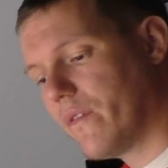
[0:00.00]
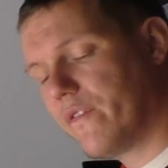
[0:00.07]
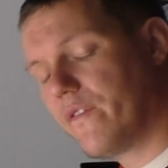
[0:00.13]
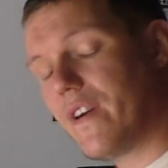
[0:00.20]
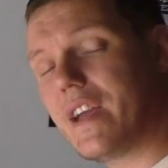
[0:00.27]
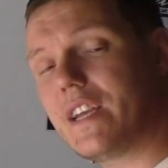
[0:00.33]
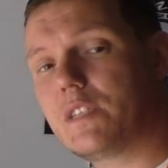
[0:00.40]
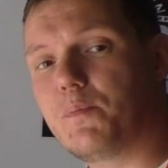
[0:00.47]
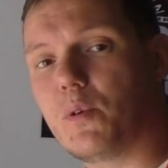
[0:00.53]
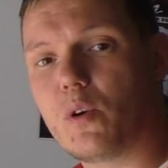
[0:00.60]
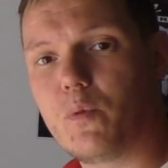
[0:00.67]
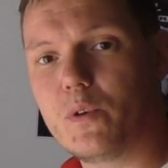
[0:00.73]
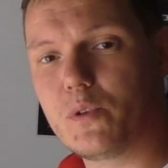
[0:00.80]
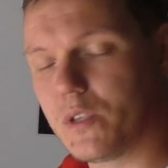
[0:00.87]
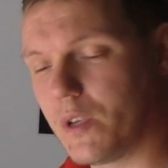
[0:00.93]
on
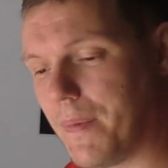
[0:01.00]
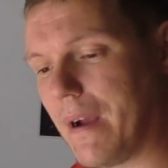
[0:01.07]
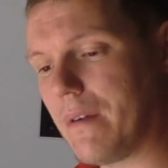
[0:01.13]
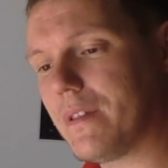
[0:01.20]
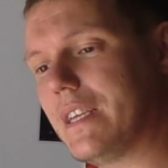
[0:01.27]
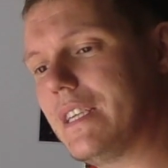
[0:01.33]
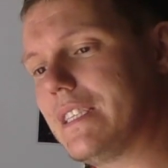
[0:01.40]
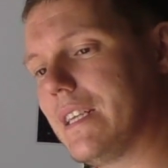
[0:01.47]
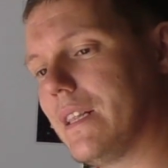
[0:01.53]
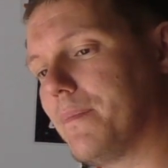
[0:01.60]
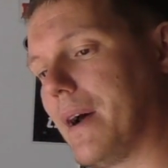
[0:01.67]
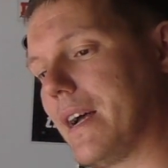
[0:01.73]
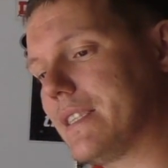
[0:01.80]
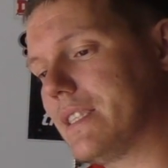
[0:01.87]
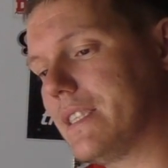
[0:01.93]
Facebook, which was about these little
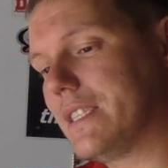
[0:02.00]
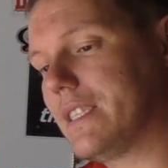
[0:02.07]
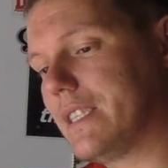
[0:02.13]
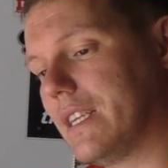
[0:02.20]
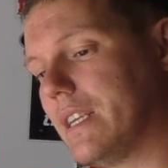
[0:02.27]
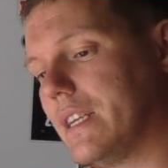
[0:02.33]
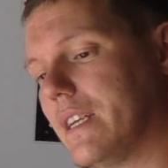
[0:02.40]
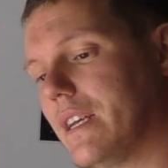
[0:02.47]
bastards.